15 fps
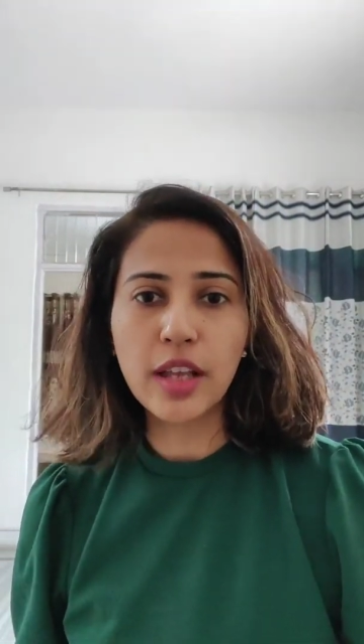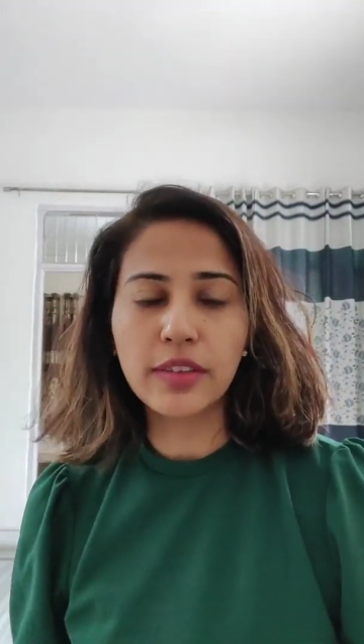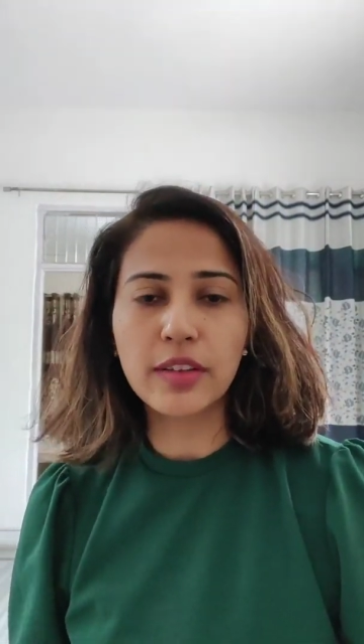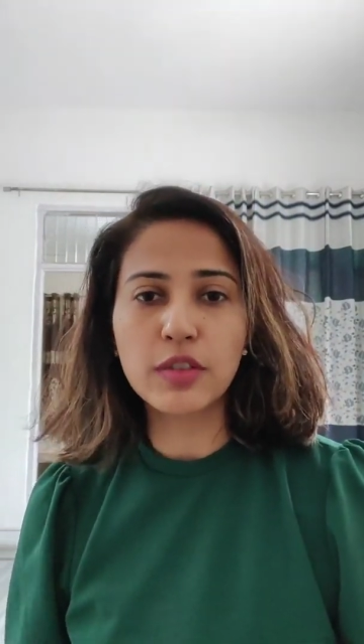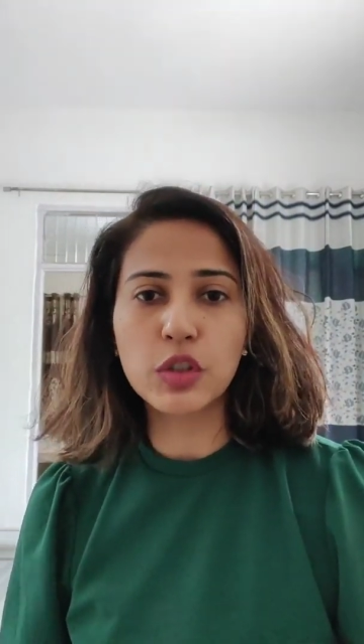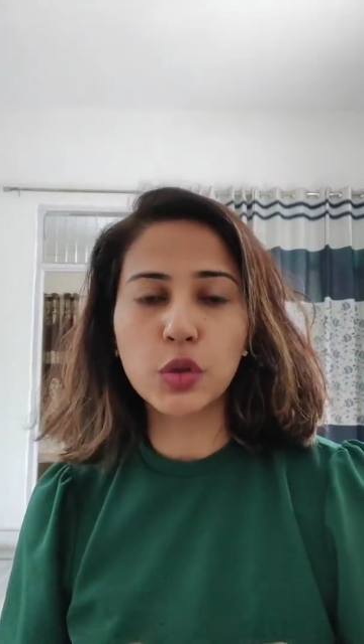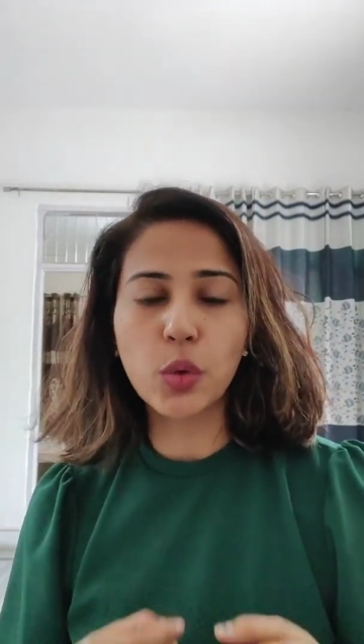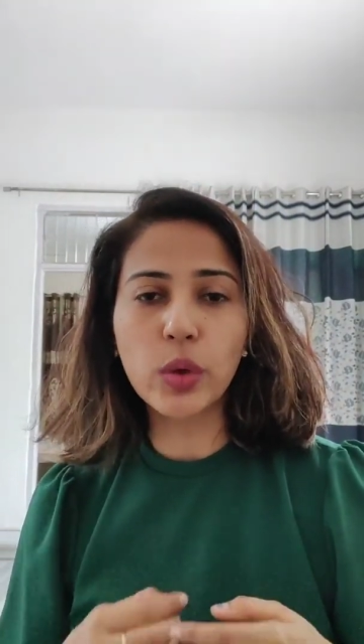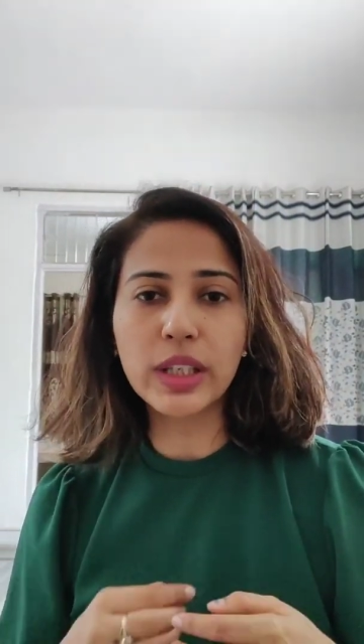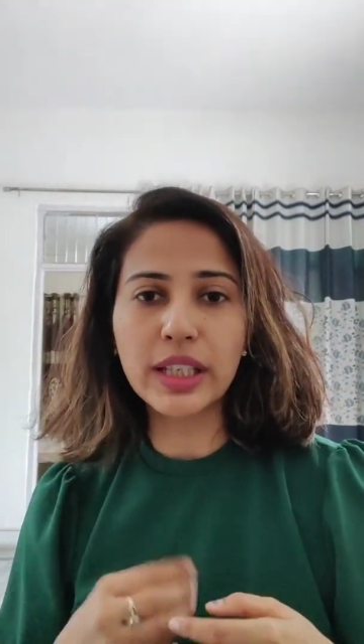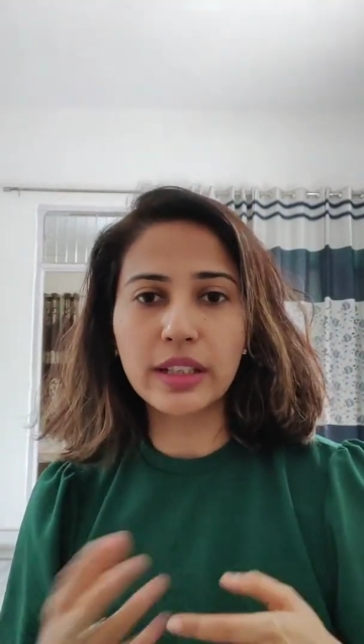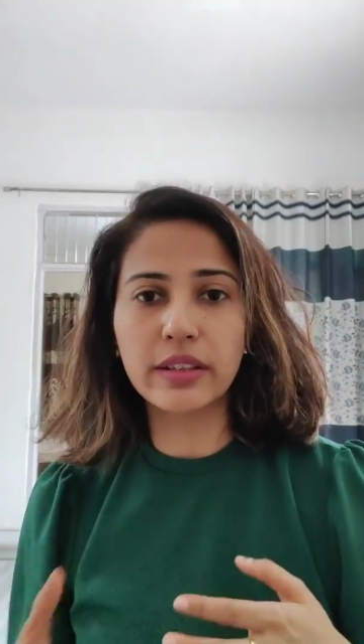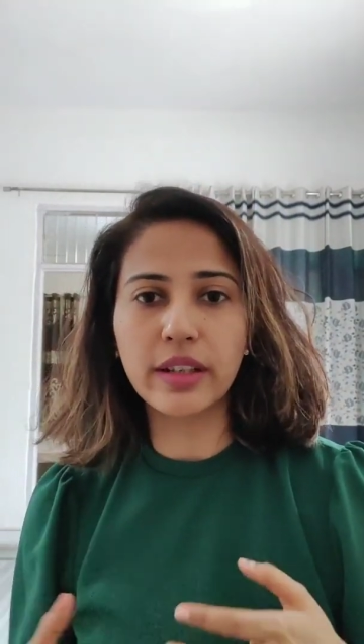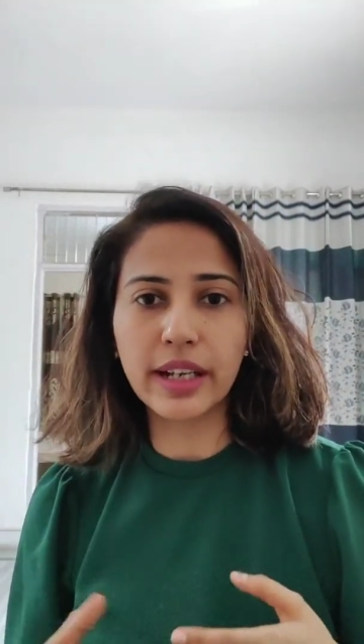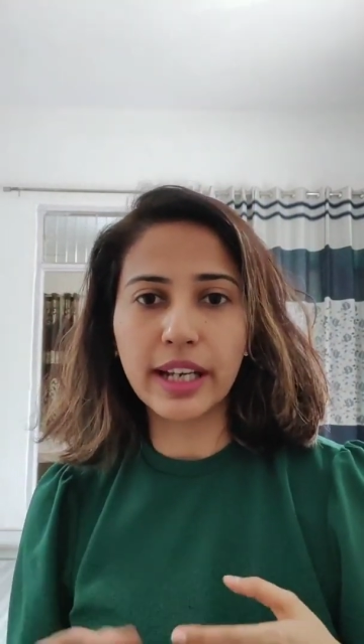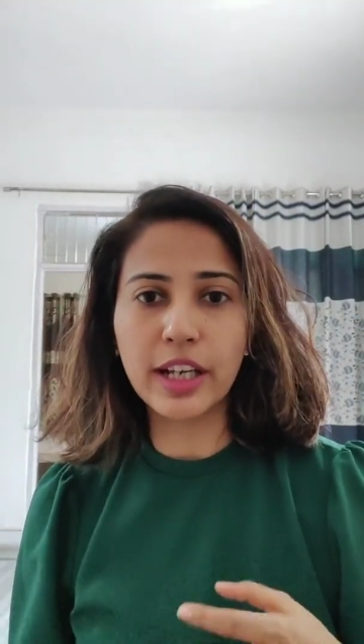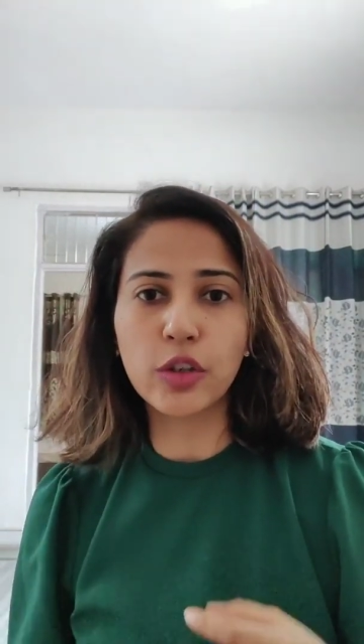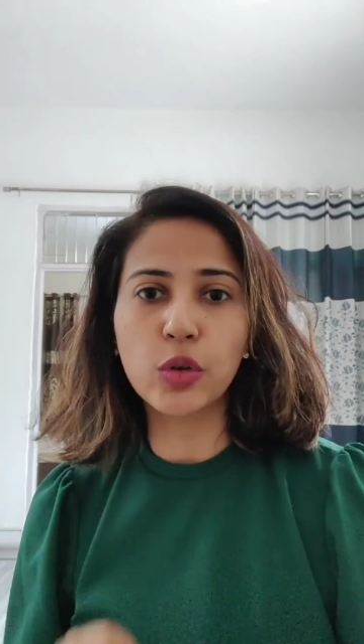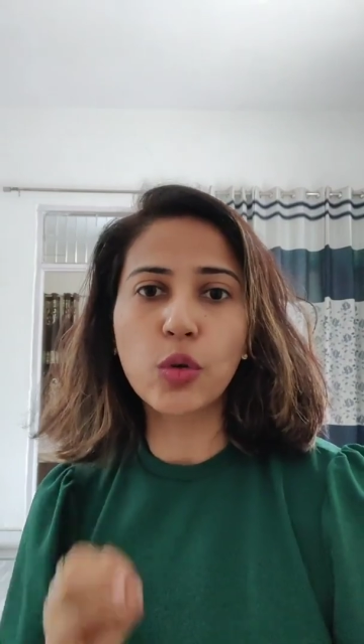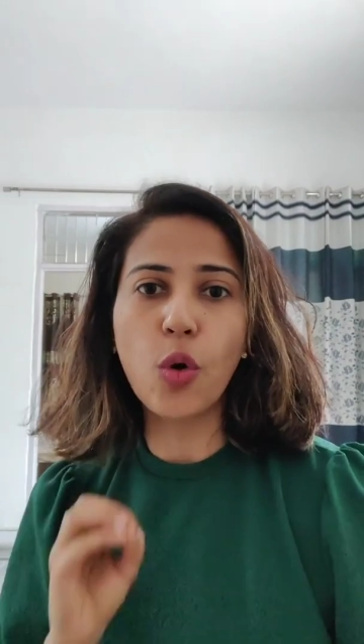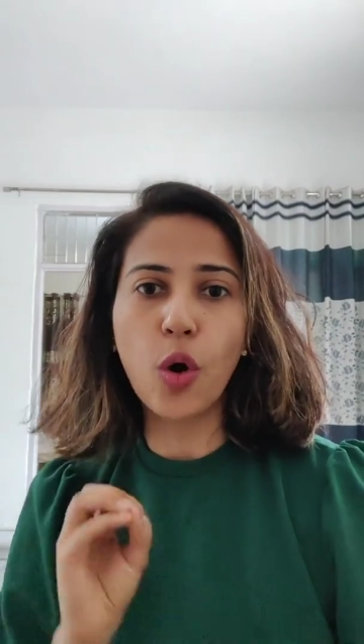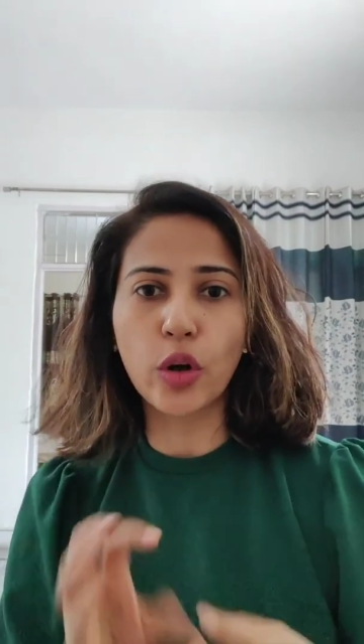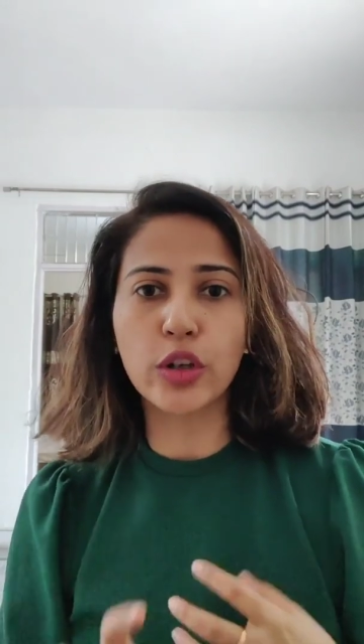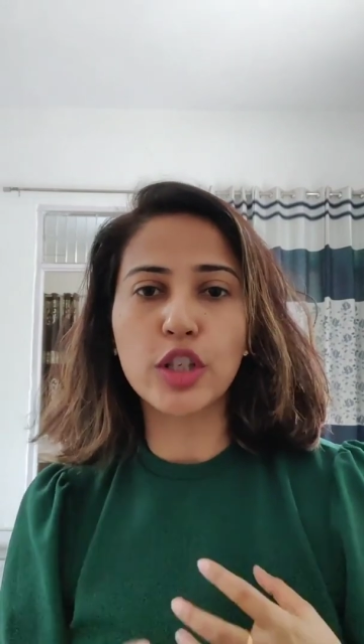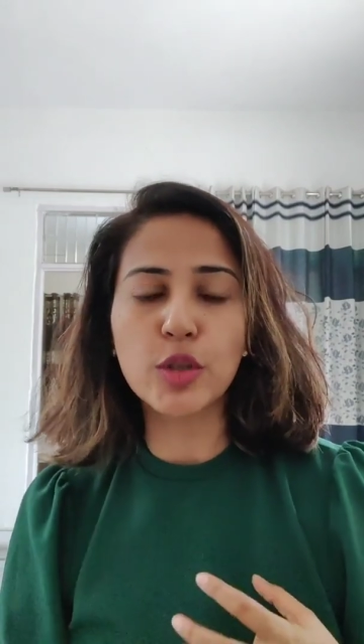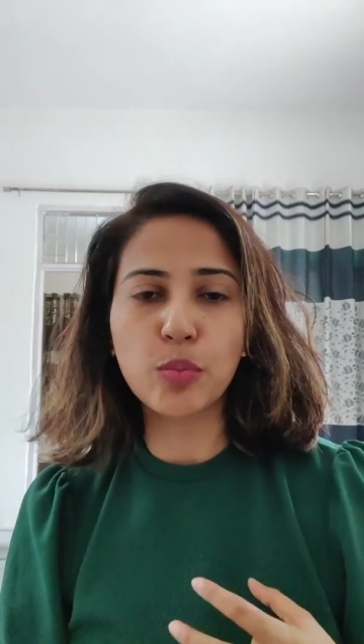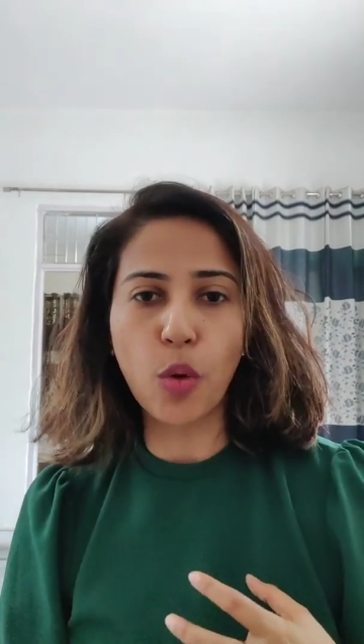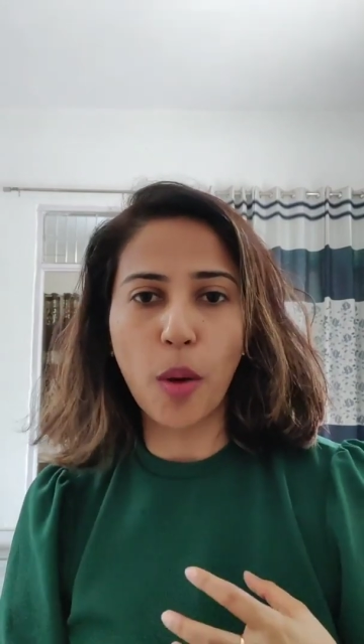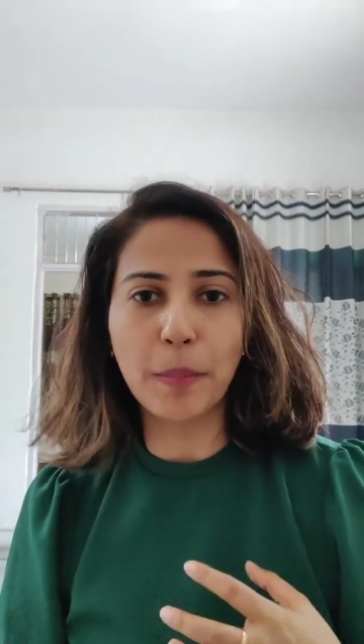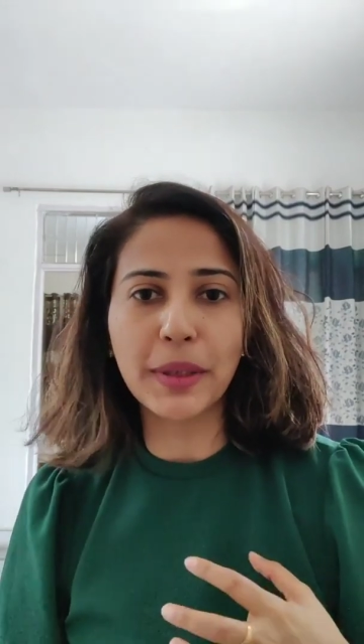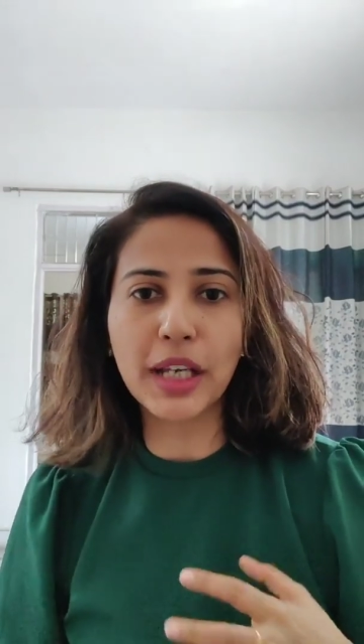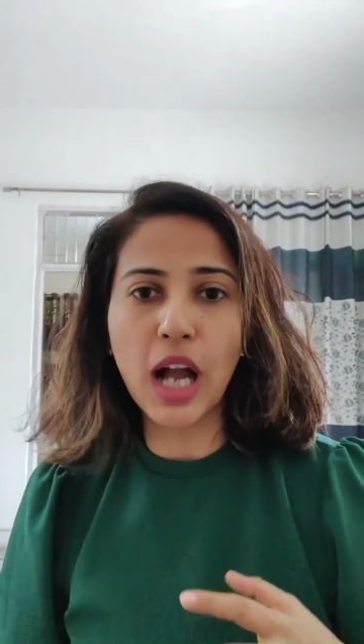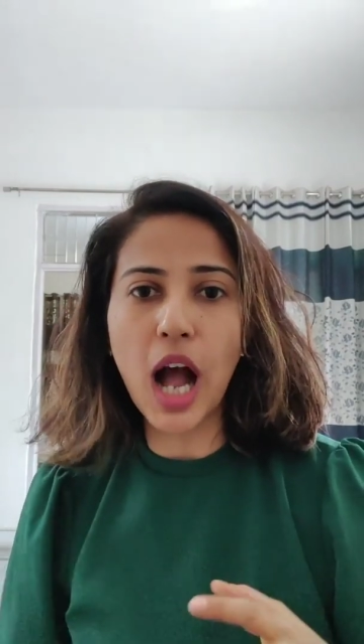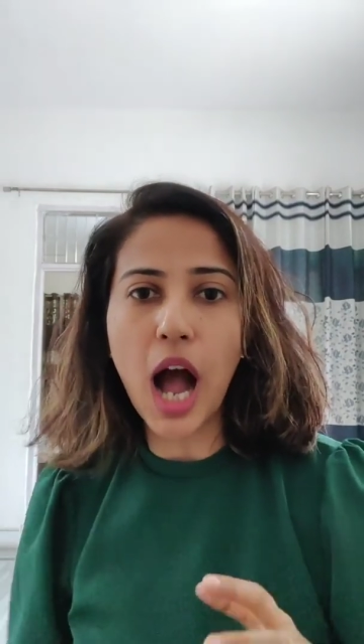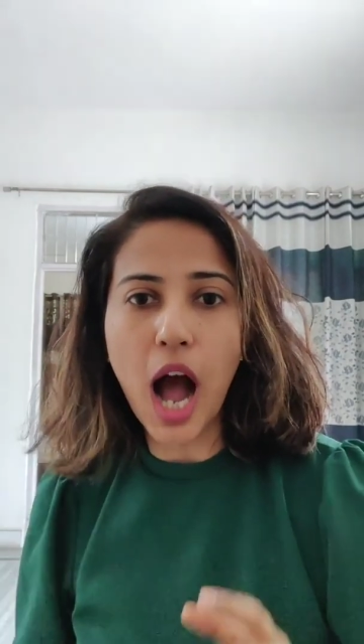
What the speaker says: there was no tearing and no organs popping